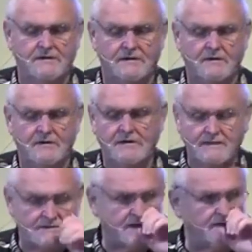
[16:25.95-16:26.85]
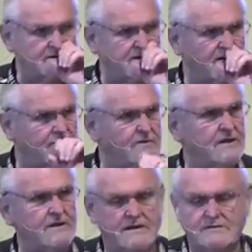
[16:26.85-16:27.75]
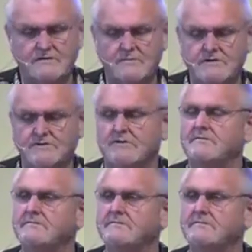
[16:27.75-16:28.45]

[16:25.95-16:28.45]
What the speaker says: I mean, that sounds an awful lot like submission.